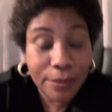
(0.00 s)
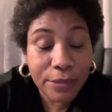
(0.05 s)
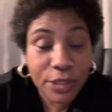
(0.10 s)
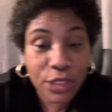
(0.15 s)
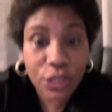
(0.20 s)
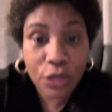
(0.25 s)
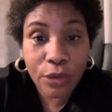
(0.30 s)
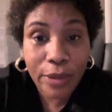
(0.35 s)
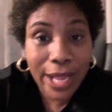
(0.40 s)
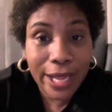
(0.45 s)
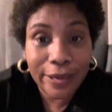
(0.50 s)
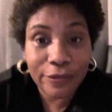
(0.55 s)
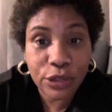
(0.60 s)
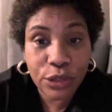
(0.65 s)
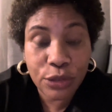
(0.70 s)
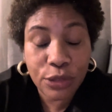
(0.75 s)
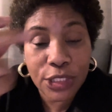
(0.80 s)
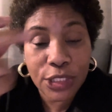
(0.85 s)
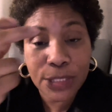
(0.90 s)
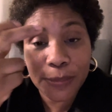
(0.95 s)
You don't have
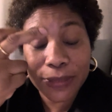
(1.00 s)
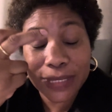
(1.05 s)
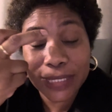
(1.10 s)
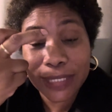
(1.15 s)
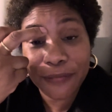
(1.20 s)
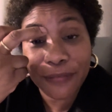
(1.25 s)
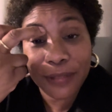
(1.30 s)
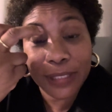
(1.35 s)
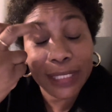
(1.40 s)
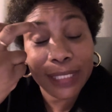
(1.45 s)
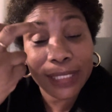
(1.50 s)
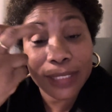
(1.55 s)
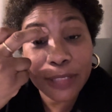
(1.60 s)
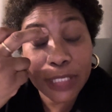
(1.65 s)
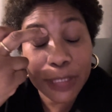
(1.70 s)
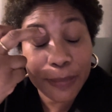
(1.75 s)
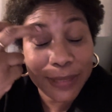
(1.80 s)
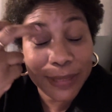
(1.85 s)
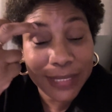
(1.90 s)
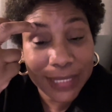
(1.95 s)
to
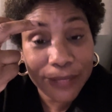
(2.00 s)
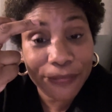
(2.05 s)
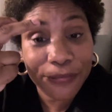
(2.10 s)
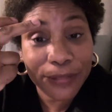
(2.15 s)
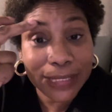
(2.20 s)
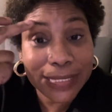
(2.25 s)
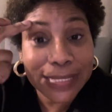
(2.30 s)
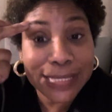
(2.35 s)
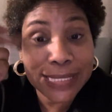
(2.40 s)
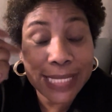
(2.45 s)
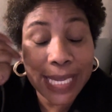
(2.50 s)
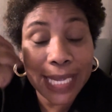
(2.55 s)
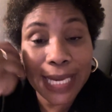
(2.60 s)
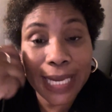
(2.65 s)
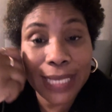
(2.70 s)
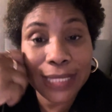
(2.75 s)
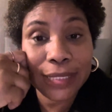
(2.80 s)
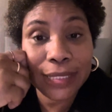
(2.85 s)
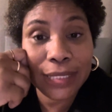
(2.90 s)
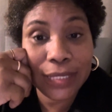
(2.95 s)
specifically say that